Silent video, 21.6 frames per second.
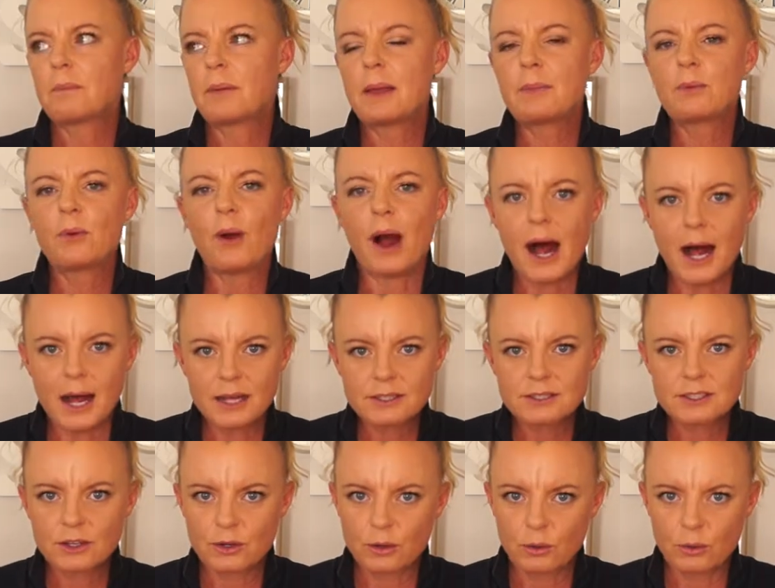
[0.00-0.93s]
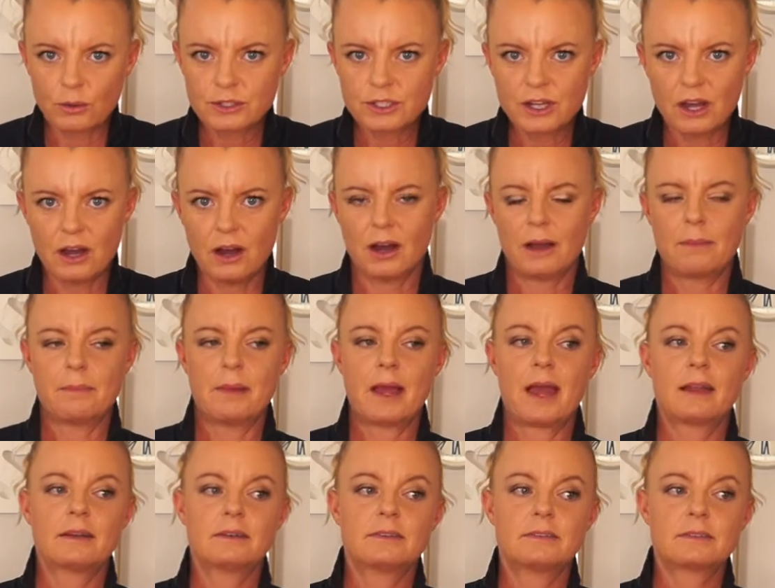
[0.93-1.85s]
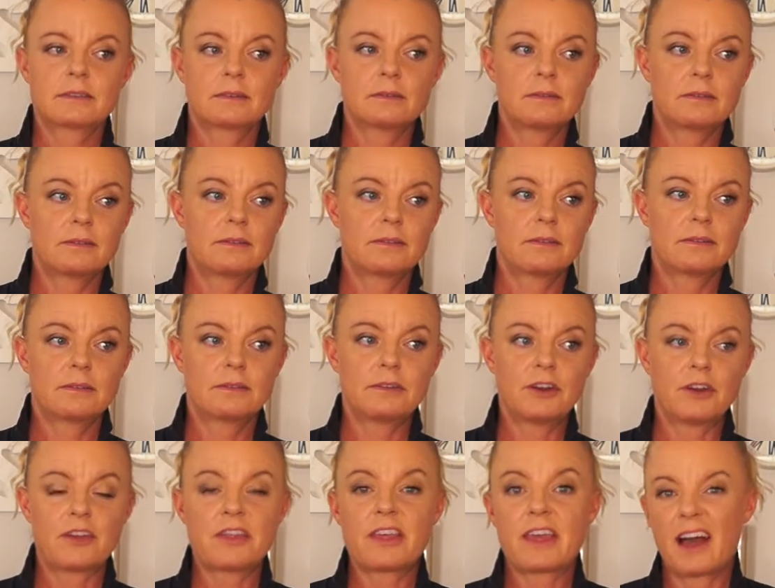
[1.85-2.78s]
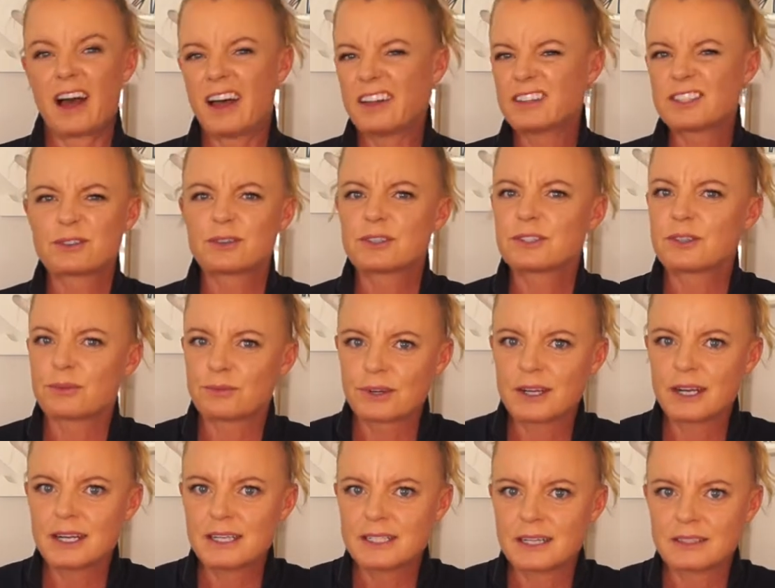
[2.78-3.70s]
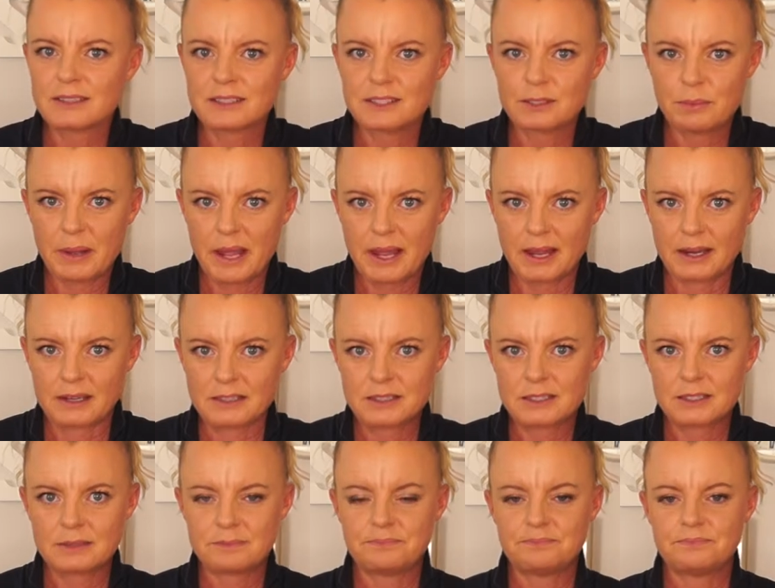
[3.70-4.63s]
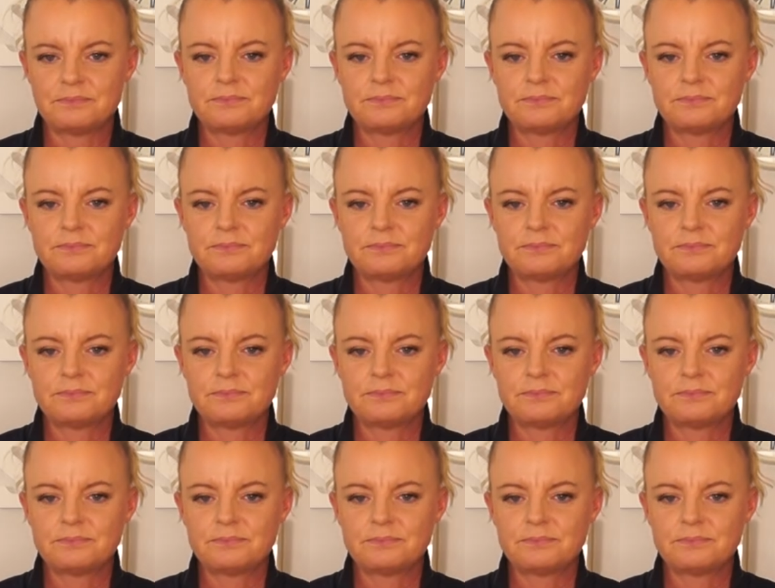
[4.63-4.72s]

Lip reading: People ask it all the time, and the answer is it really does depend.